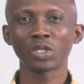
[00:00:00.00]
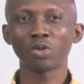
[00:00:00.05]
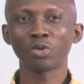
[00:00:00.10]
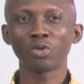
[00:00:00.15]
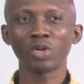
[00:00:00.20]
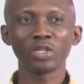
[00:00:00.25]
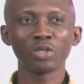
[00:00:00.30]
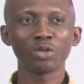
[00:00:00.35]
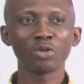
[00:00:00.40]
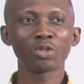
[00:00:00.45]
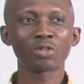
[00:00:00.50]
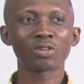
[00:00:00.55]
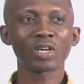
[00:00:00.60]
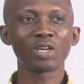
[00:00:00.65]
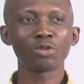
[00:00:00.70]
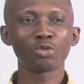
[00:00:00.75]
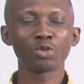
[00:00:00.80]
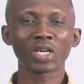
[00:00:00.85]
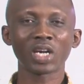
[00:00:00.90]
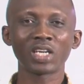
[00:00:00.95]
When you look
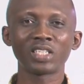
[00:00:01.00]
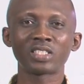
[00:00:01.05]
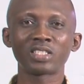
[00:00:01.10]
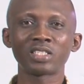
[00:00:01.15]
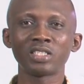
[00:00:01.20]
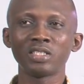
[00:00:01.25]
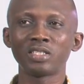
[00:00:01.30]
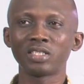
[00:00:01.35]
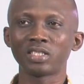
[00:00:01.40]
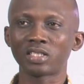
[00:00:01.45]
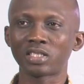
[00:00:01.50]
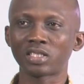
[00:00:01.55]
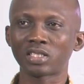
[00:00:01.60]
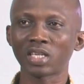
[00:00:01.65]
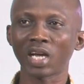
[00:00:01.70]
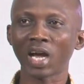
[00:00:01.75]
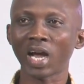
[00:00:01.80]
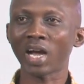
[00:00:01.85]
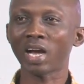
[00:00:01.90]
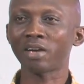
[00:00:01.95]
around, you can see
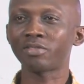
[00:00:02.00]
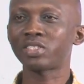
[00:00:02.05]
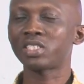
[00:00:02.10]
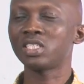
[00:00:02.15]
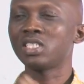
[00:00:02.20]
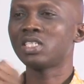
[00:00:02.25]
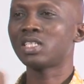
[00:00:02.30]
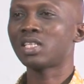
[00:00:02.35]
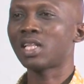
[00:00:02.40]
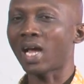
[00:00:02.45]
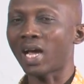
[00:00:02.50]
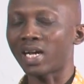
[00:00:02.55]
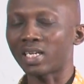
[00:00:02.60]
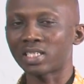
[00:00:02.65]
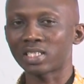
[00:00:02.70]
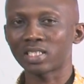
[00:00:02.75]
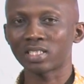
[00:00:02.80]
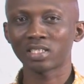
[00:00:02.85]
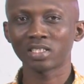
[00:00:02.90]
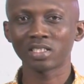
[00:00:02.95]
this. I have seen
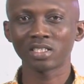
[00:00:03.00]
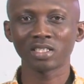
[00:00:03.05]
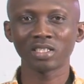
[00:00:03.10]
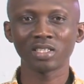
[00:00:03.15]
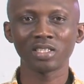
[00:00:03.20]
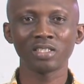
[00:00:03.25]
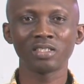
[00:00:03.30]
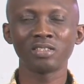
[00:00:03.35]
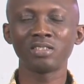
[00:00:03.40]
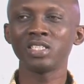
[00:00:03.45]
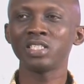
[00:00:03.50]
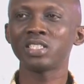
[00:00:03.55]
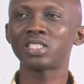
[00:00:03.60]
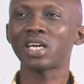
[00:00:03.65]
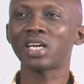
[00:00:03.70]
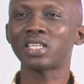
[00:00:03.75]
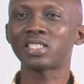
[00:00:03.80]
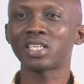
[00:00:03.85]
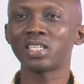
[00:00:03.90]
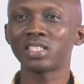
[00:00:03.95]
that. These
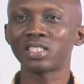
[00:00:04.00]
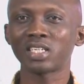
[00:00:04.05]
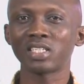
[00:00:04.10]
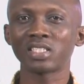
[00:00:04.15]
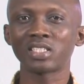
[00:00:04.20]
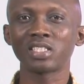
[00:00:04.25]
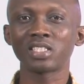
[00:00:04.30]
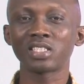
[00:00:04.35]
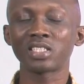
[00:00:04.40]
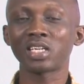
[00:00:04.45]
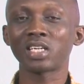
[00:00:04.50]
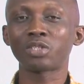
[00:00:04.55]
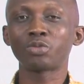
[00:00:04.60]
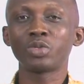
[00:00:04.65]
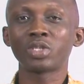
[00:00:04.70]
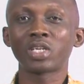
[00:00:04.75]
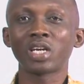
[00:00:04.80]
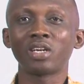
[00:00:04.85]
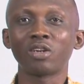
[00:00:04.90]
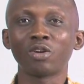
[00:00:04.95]
are sentences that
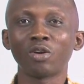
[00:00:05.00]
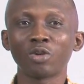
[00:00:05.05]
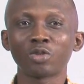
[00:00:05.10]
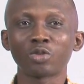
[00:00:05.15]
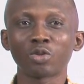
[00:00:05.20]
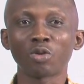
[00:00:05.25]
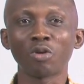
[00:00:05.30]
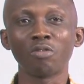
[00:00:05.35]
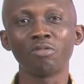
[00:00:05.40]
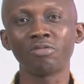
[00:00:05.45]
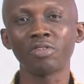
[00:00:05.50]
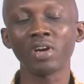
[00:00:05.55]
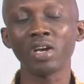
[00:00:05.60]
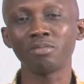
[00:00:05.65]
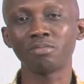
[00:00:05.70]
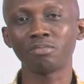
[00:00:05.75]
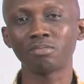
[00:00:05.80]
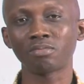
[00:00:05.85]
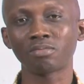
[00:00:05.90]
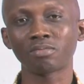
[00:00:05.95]
we can also
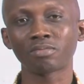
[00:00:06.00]
confirm.